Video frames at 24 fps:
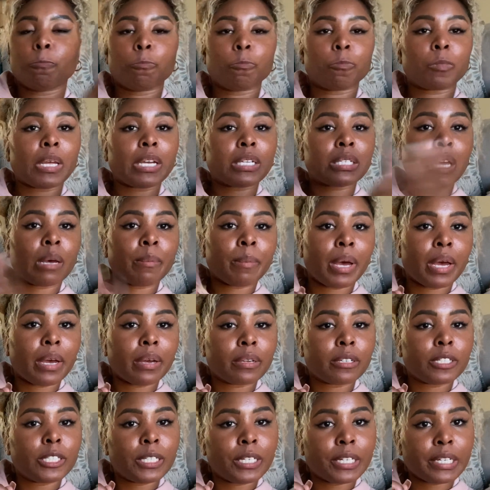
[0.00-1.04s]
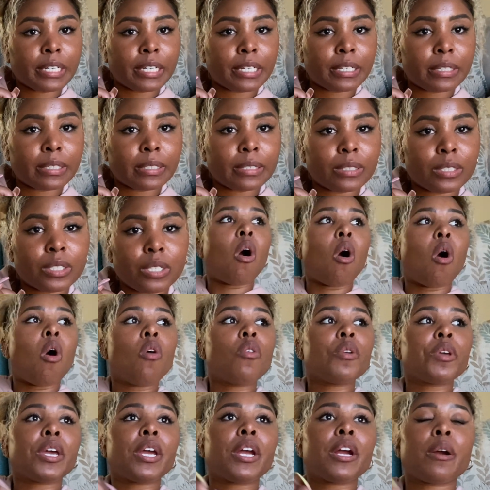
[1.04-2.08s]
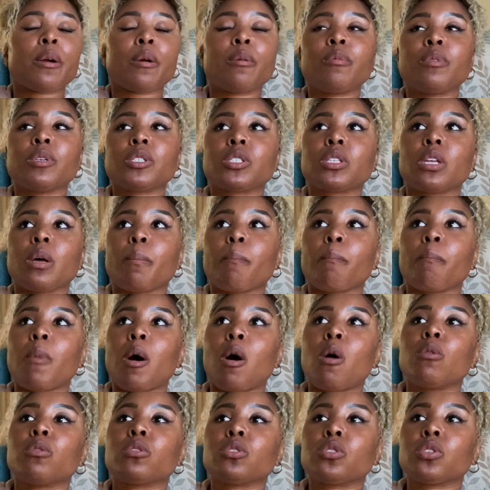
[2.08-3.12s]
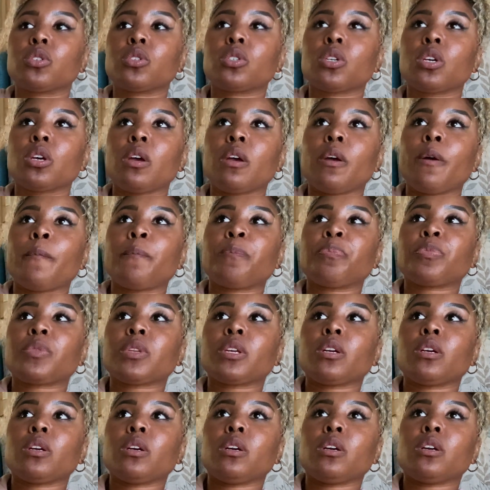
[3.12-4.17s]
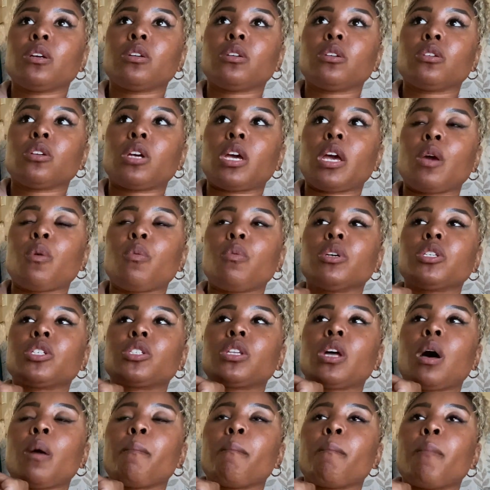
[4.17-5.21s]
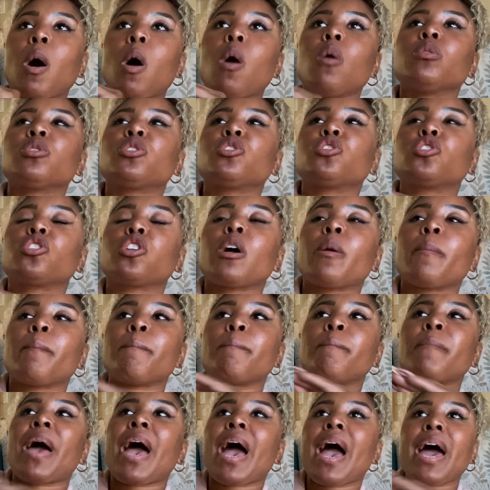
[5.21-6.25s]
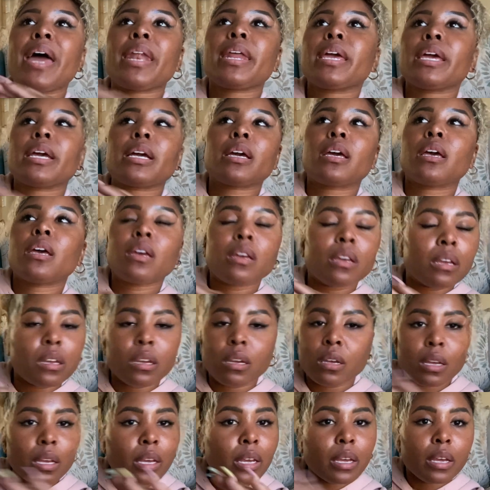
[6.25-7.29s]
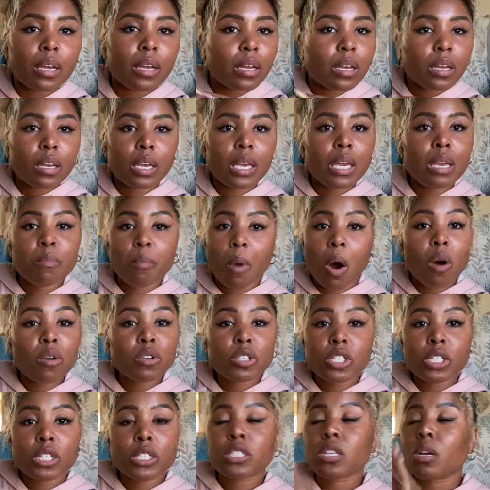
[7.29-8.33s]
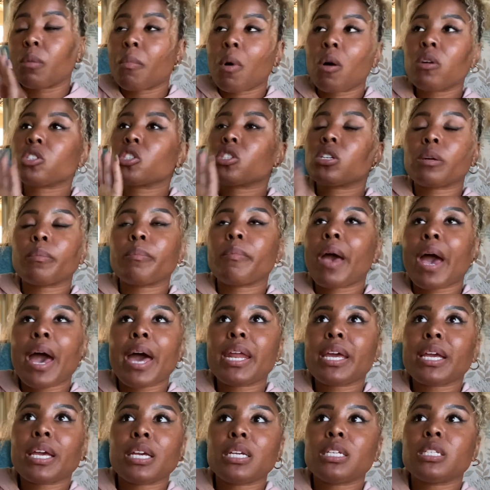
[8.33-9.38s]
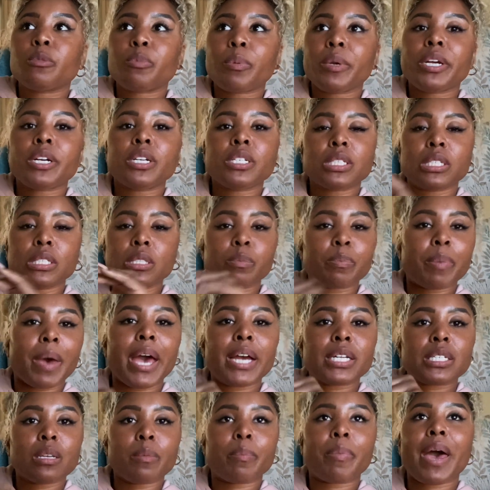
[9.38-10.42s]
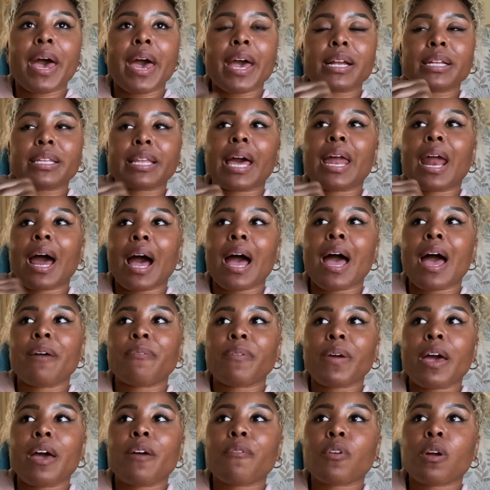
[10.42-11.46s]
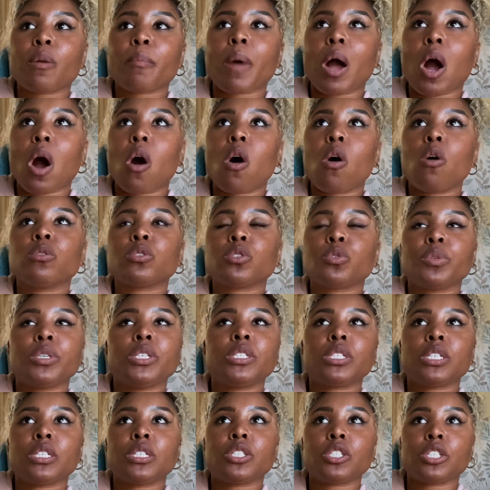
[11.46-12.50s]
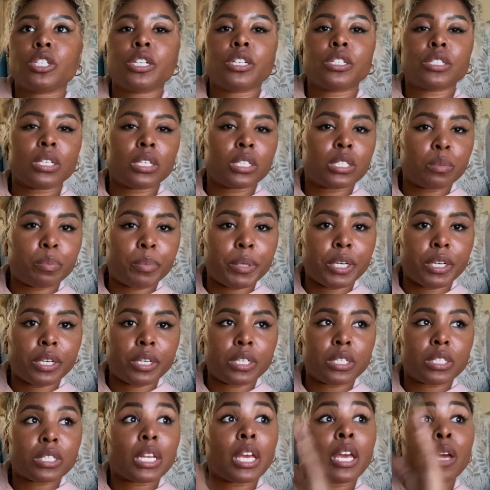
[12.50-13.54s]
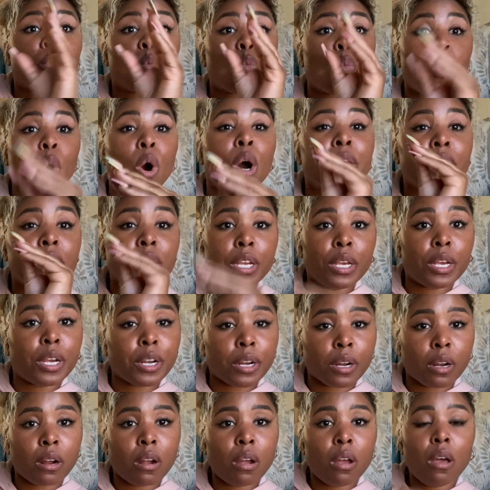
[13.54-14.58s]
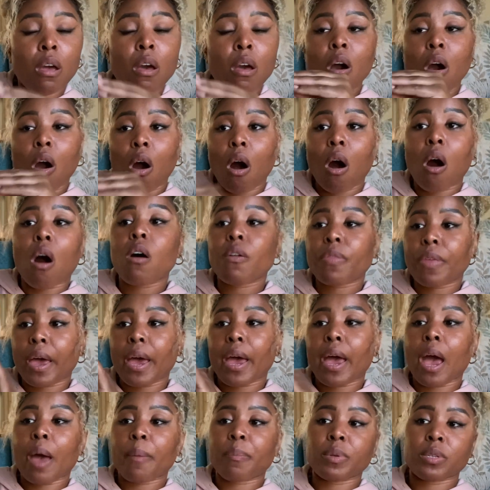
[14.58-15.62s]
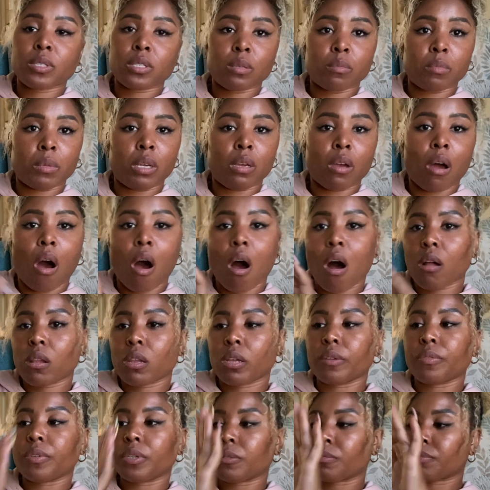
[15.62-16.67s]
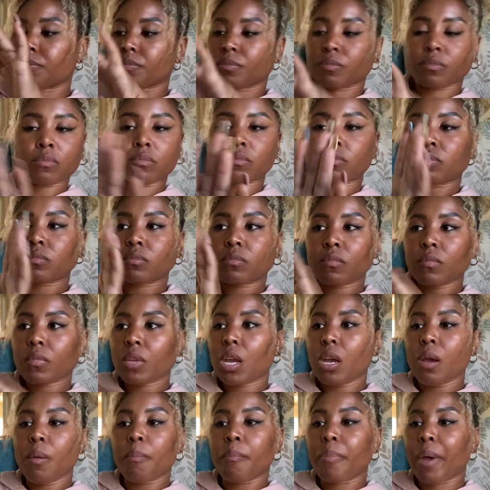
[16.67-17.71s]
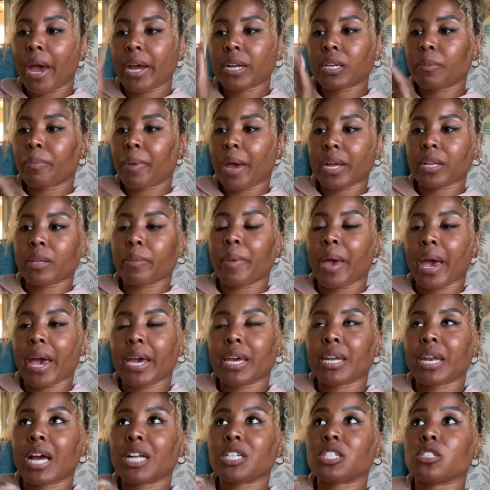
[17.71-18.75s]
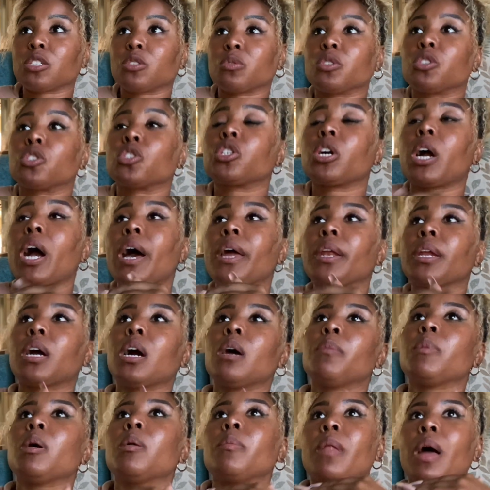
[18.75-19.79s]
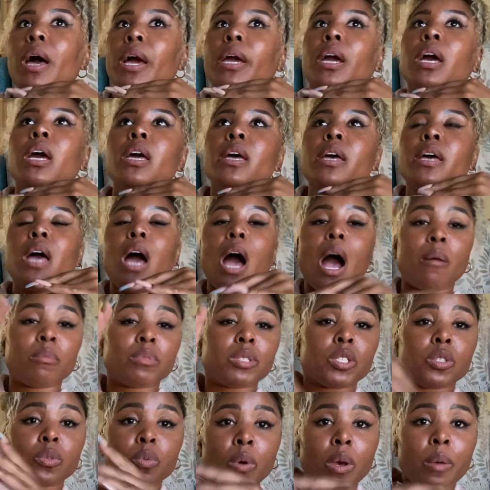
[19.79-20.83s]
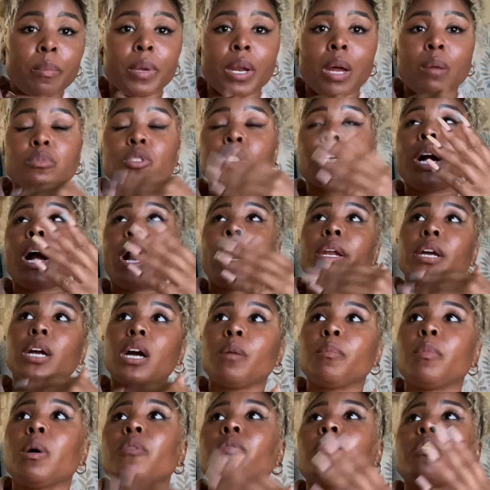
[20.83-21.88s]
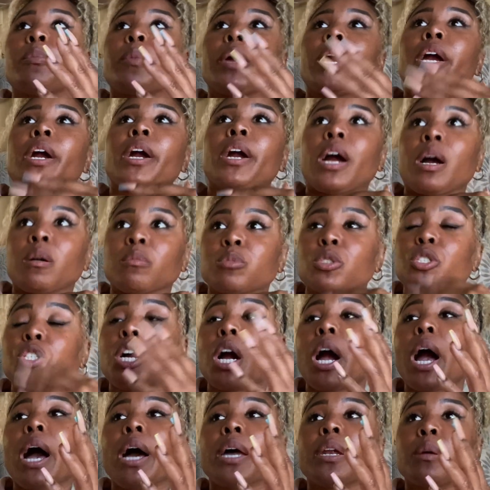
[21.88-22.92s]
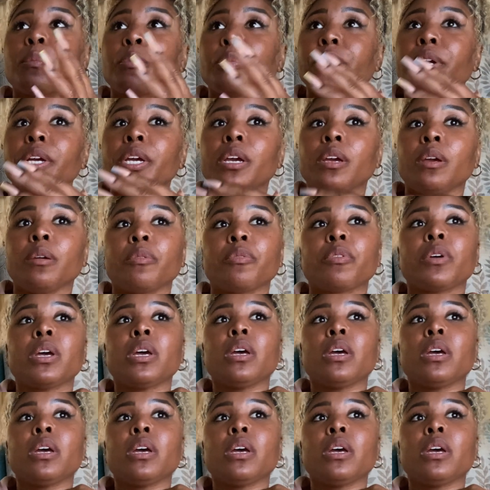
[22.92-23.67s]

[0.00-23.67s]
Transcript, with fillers: that's how my year ended. So whole year, it was the most, it was the most traumatic emotions, the most traumatic experiences back to back that I have ever, my whole 26 years experienced in one year, all that happened to me, all of it back to back to back. And I just was trying to come up like I'm swimming. I'm trying to come up from air. I'm trying to breathe,